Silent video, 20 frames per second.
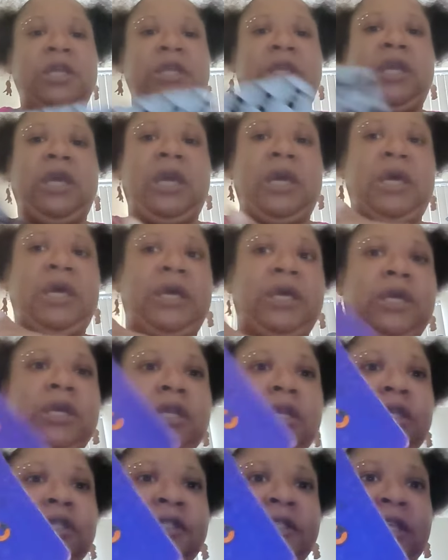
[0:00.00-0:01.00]
Yeah,
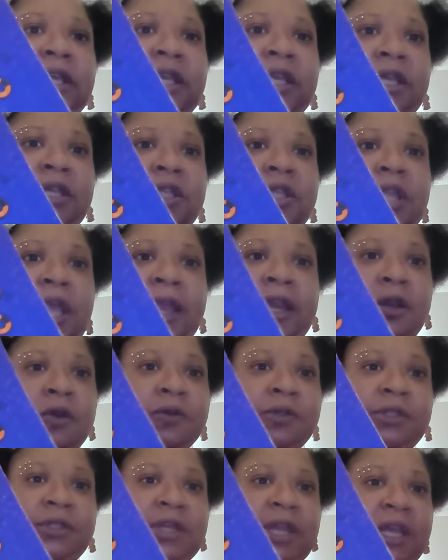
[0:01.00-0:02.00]
you see, ain't
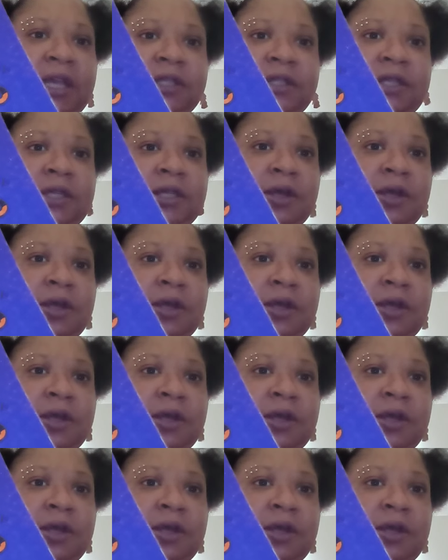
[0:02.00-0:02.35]
no snakes